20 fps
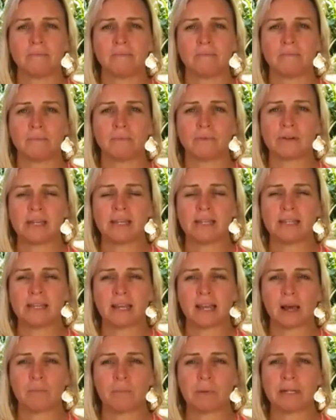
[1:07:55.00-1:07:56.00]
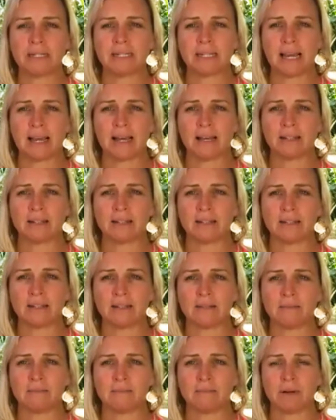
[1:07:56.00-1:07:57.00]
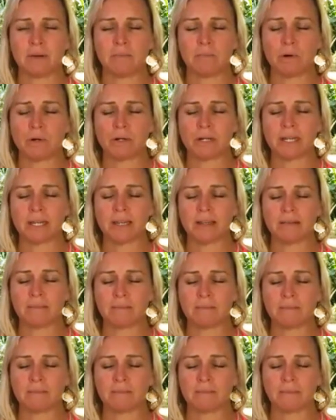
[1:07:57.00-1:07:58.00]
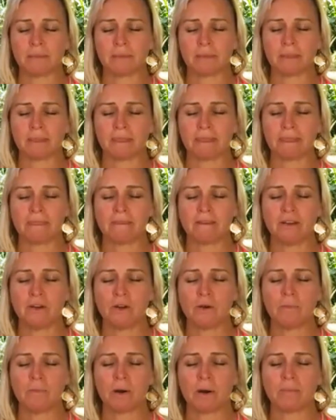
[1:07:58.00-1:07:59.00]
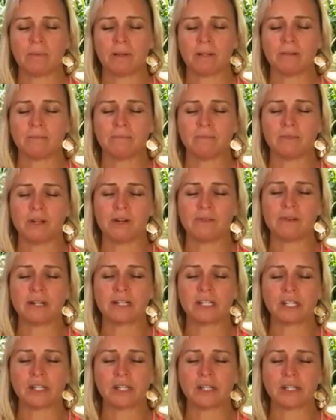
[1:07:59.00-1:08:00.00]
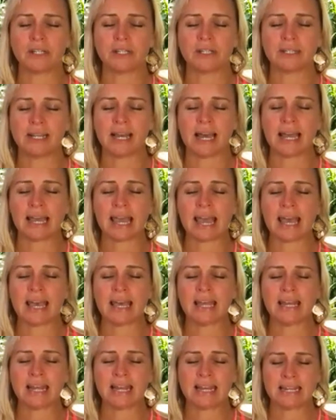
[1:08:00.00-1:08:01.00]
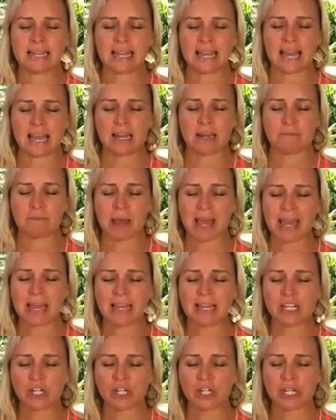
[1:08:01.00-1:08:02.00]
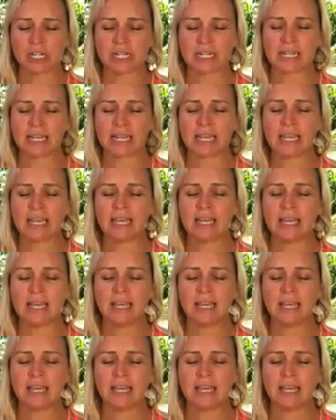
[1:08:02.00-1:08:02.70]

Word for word: breathing up and down my body. No problem. Return again and again, patiently,